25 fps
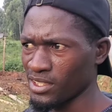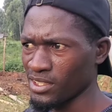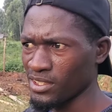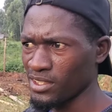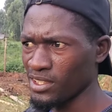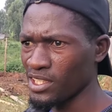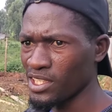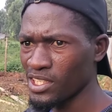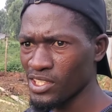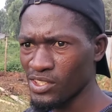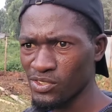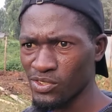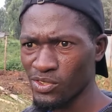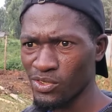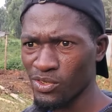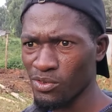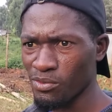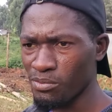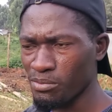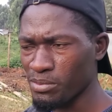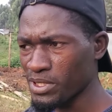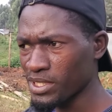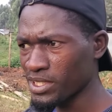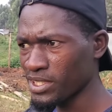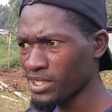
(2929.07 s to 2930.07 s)
reason
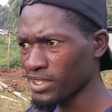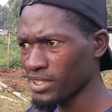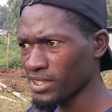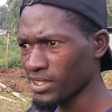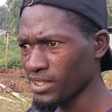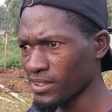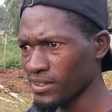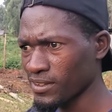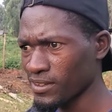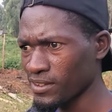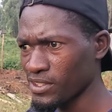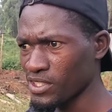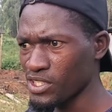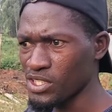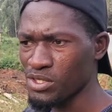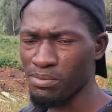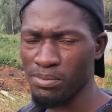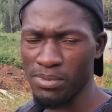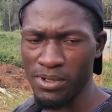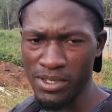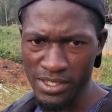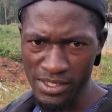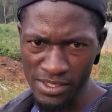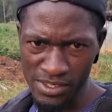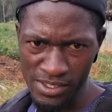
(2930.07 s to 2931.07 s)
of being
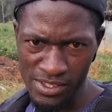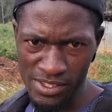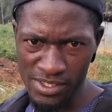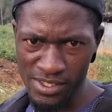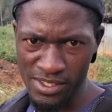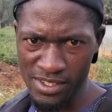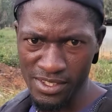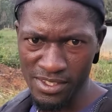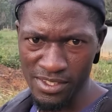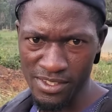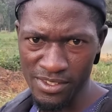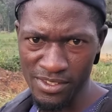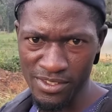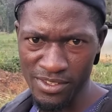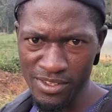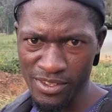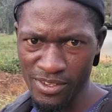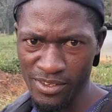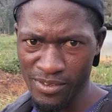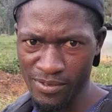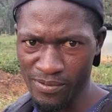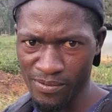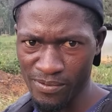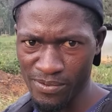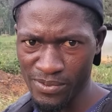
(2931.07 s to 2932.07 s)
disciplined, you
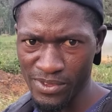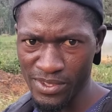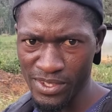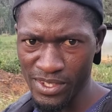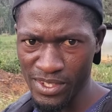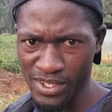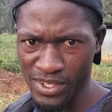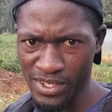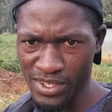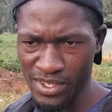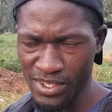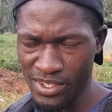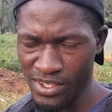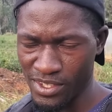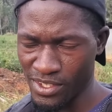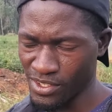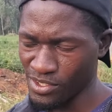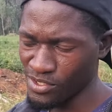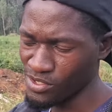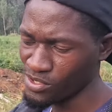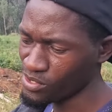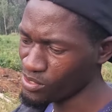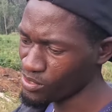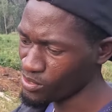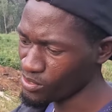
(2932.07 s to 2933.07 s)
know.
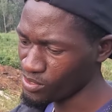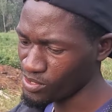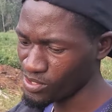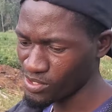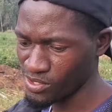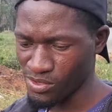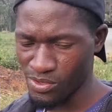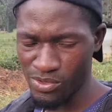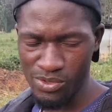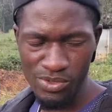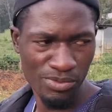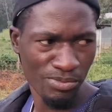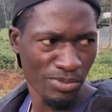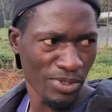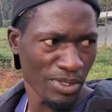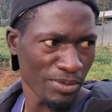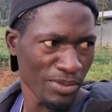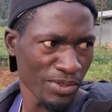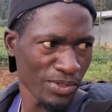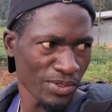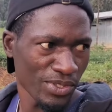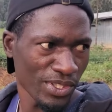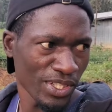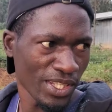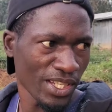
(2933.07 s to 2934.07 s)
So it's good
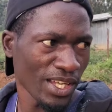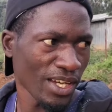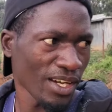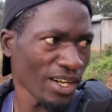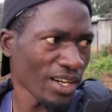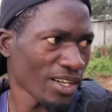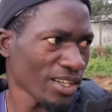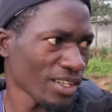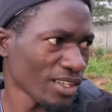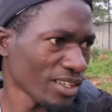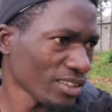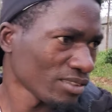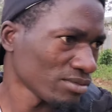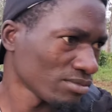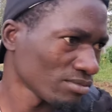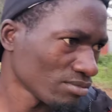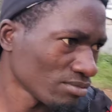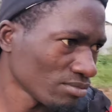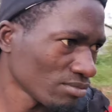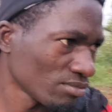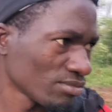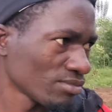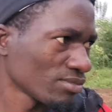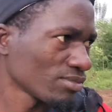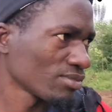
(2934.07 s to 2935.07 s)
maybe tell her,
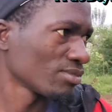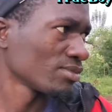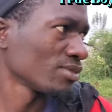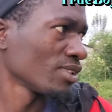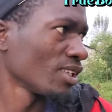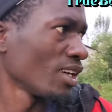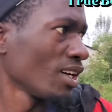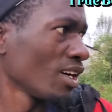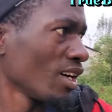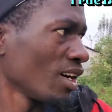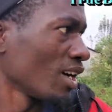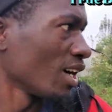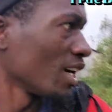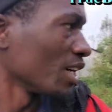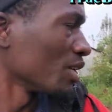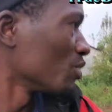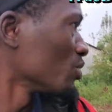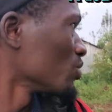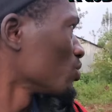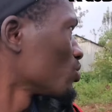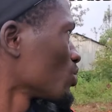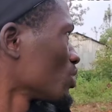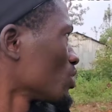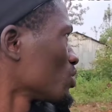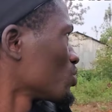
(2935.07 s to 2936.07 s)
I
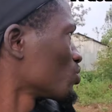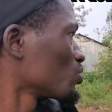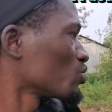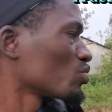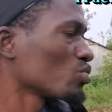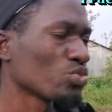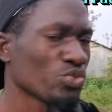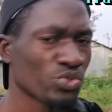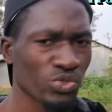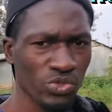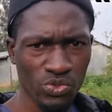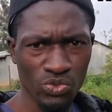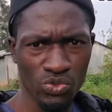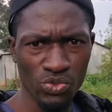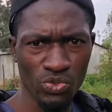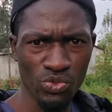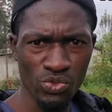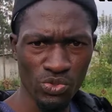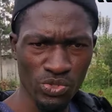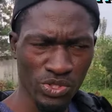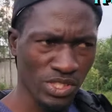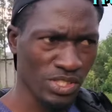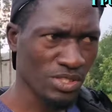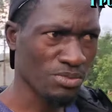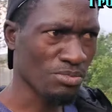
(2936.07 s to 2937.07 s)
don't want you to
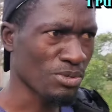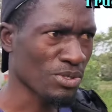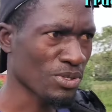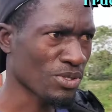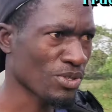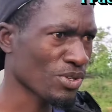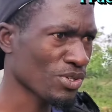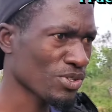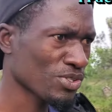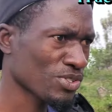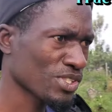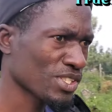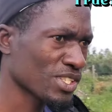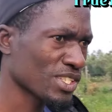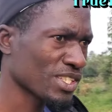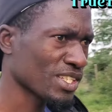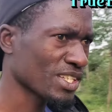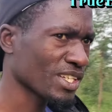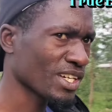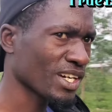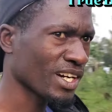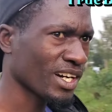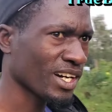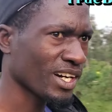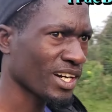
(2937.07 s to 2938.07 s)
do this, because it,
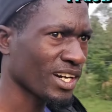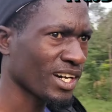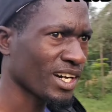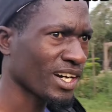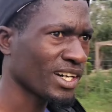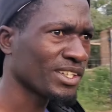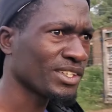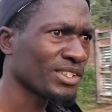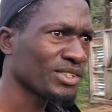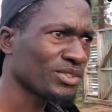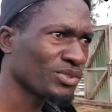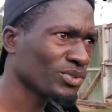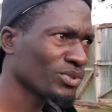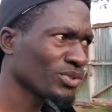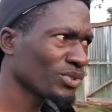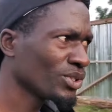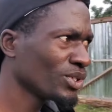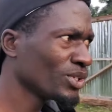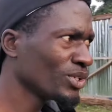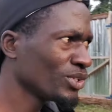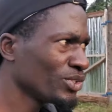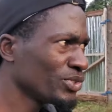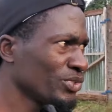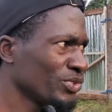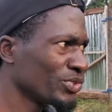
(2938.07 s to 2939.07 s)
and you
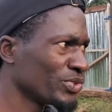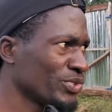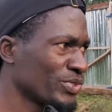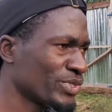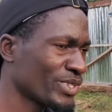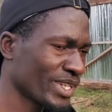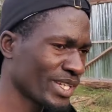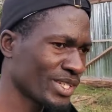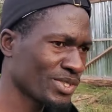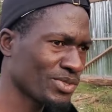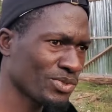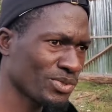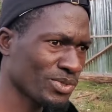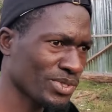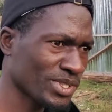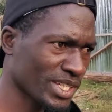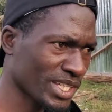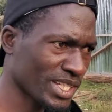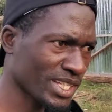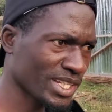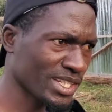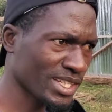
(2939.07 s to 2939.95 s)
try to tell